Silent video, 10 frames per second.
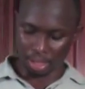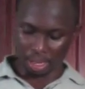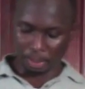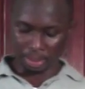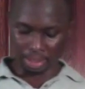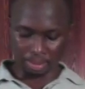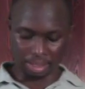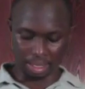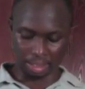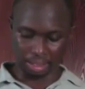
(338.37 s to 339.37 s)
I'm going to put some
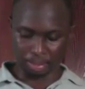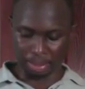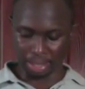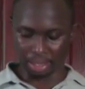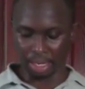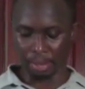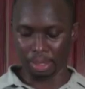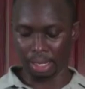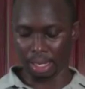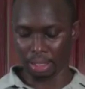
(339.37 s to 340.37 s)
sexy spice in there
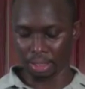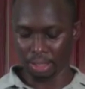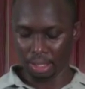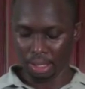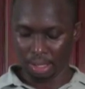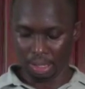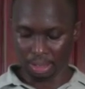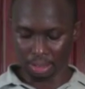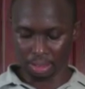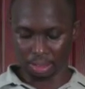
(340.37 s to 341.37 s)
because
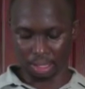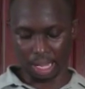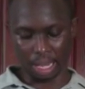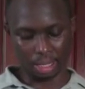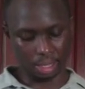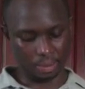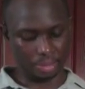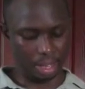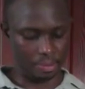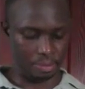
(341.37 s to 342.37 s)
this is the kind of stuff
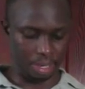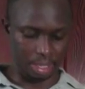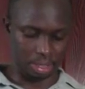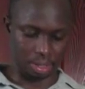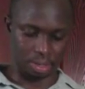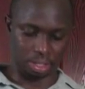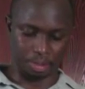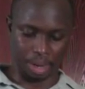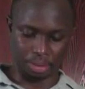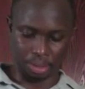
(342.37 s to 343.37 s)
that really turns
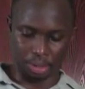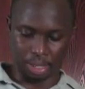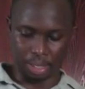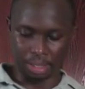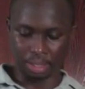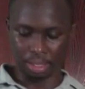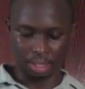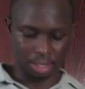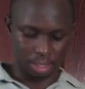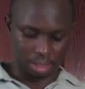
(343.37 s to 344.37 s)
your mouth on.
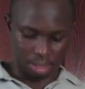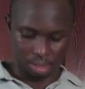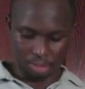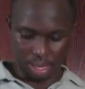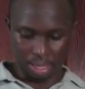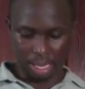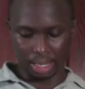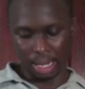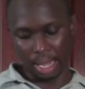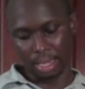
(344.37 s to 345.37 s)
You want
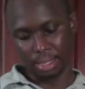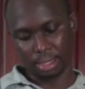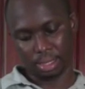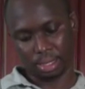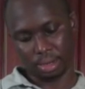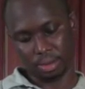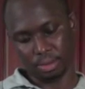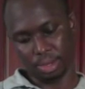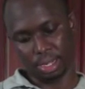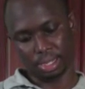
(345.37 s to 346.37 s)
that nice,
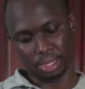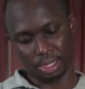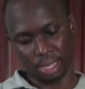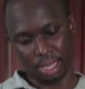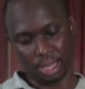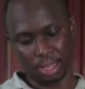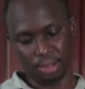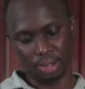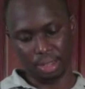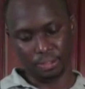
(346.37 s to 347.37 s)
what does it say? A
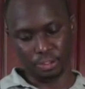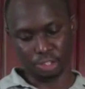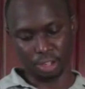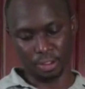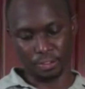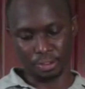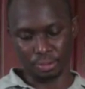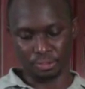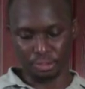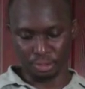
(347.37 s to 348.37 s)
unique fusion of
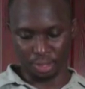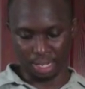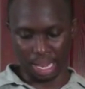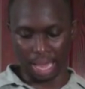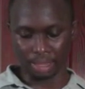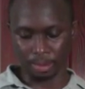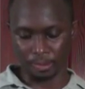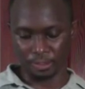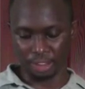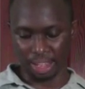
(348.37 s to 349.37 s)
foodgasm
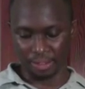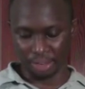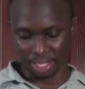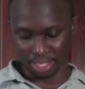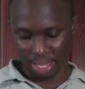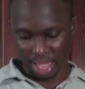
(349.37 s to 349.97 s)
flavors